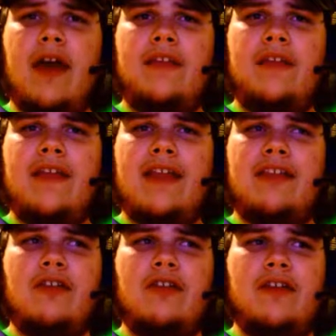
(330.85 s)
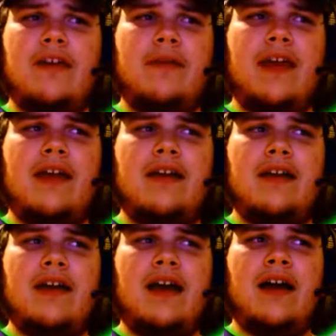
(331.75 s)
I think that's the only time that
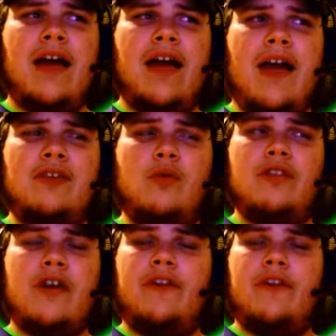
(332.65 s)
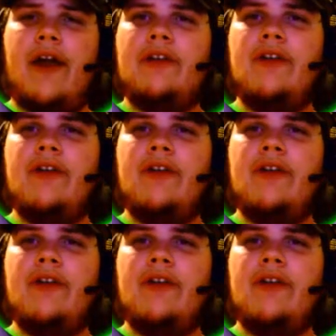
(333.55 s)
Axel was not around.